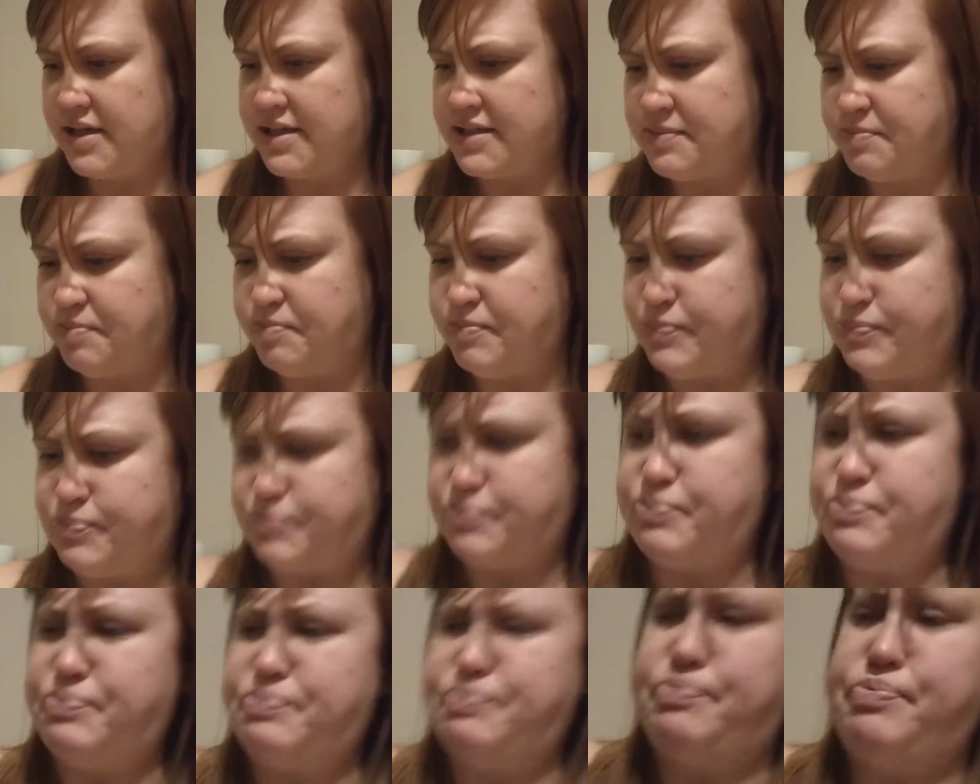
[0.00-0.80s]
it's
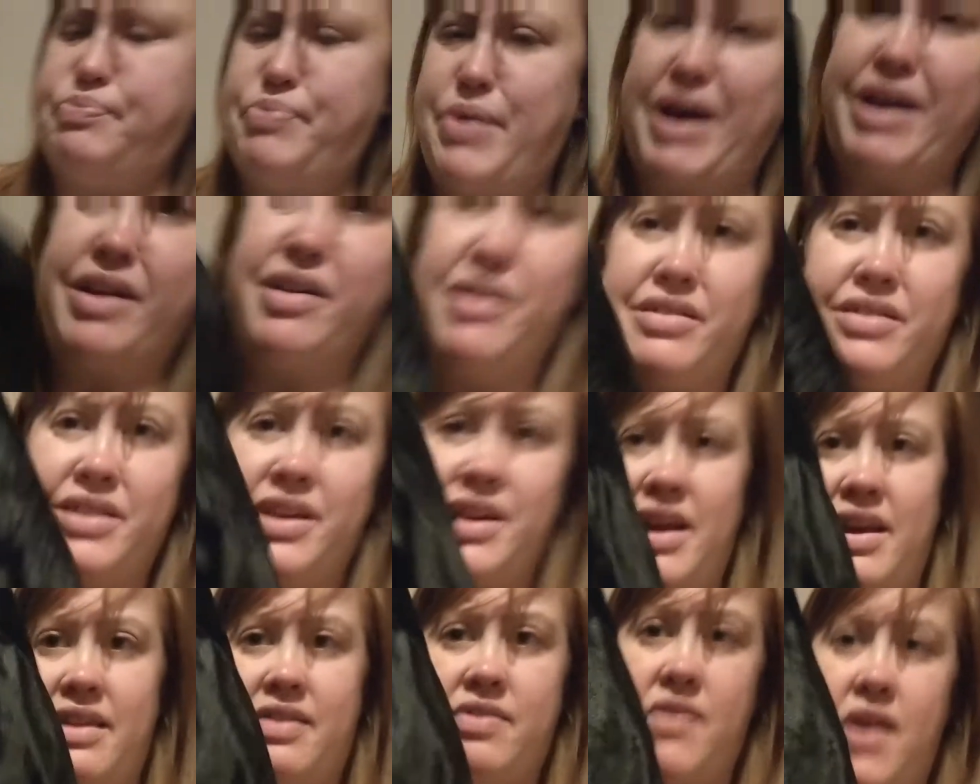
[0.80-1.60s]
better
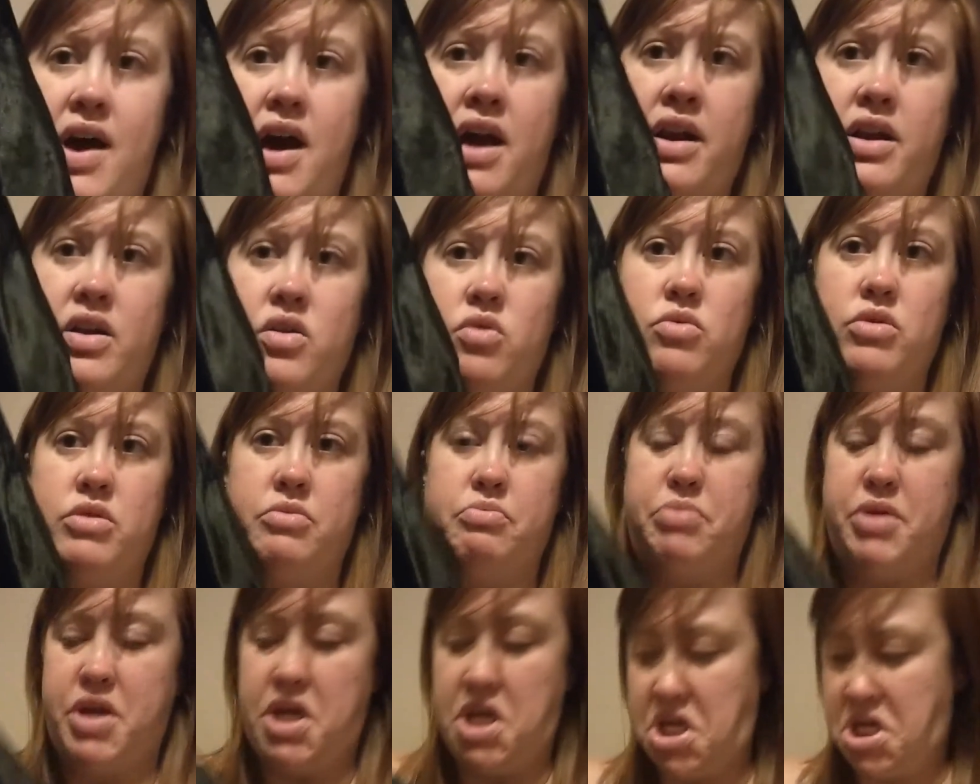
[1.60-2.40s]
than I thought it
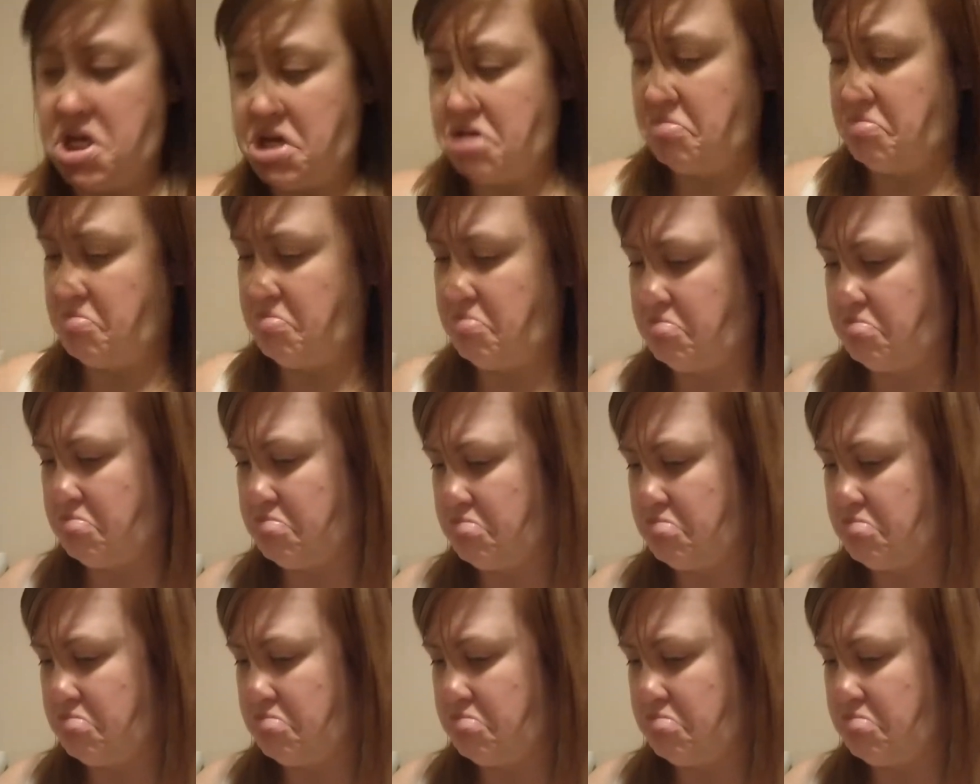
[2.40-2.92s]
would be.